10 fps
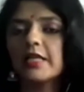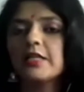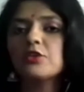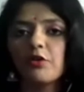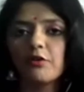of
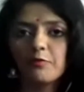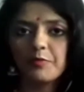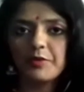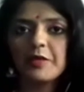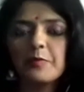
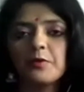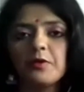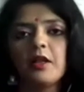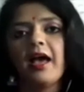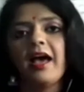people
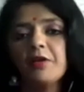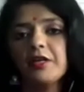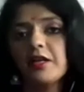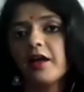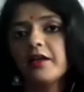have been
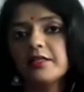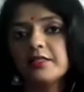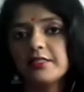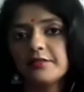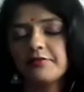
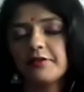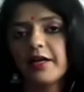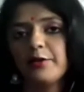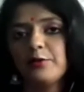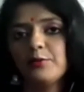identified
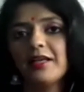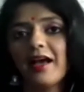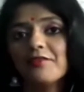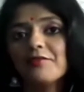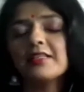with
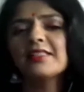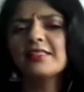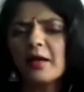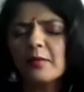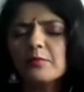having
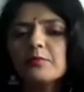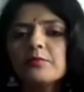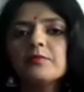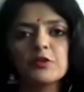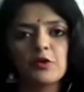some
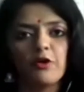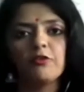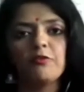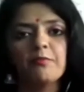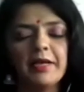sort of
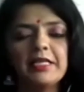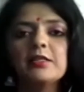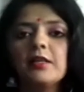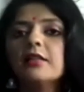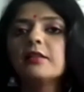mental
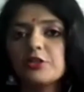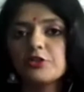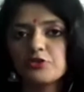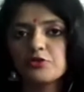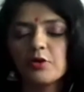health
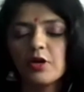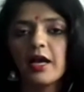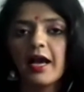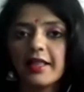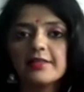issue at
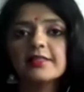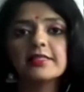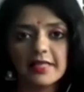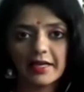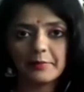this
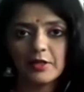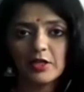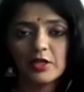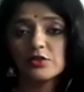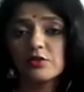time.
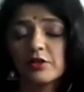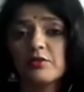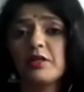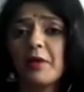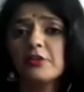So if you can
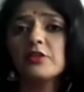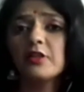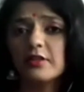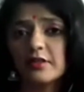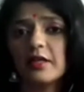imagine that the
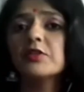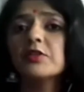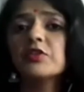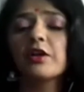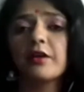numbers are
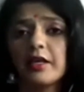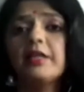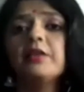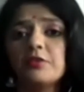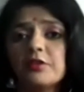running
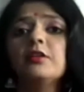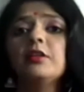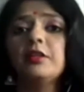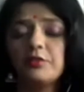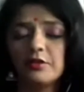really,
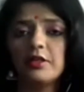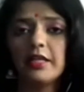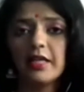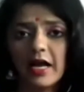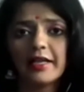really
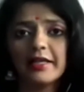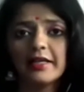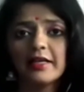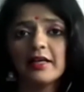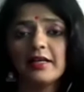high.
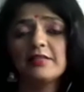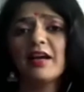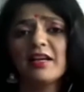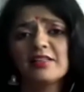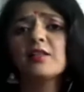In fact,
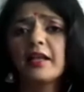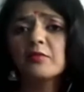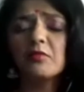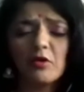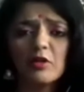it's like
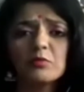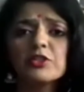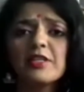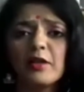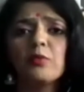almost
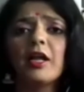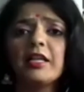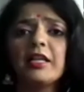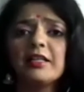like one in